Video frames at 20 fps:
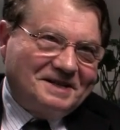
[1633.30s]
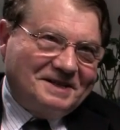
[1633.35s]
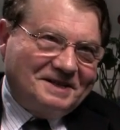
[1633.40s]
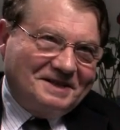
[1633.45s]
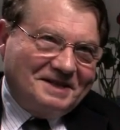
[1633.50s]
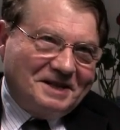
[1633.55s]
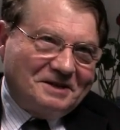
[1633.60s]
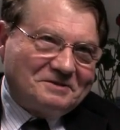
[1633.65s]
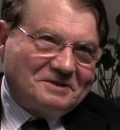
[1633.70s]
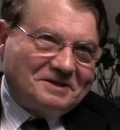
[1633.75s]

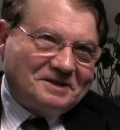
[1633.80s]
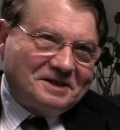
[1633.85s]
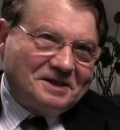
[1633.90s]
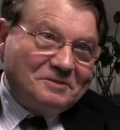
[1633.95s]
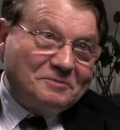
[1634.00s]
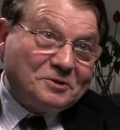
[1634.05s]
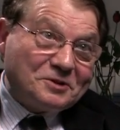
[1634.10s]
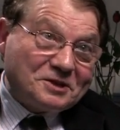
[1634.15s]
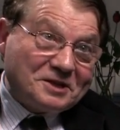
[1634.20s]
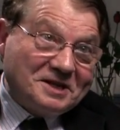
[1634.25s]

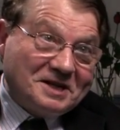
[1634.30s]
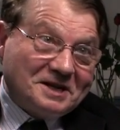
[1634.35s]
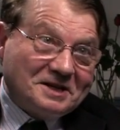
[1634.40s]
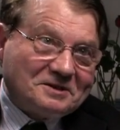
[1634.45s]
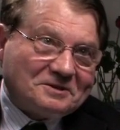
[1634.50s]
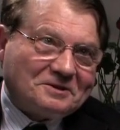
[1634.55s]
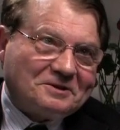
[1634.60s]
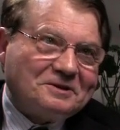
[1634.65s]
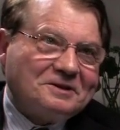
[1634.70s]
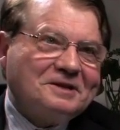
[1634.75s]

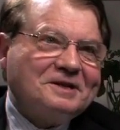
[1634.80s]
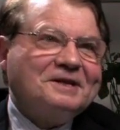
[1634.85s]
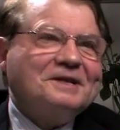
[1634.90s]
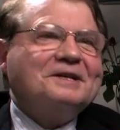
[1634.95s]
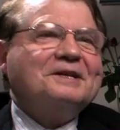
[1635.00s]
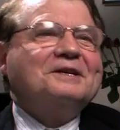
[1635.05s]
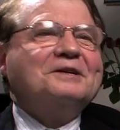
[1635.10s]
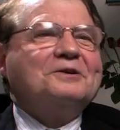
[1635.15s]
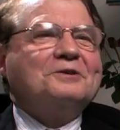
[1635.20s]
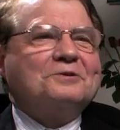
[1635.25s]
homogenizer
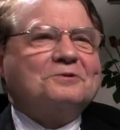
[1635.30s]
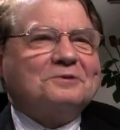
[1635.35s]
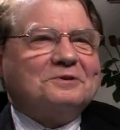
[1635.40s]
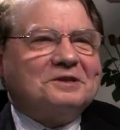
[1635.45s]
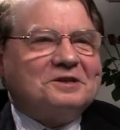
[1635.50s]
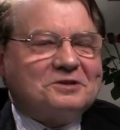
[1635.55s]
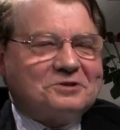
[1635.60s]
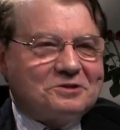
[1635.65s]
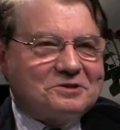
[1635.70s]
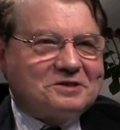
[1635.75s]
to
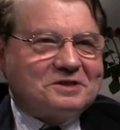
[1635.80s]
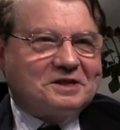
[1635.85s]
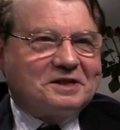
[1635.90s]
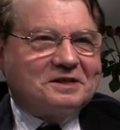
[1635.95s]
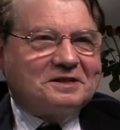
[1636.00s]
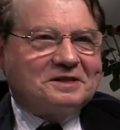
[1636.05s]
dissociate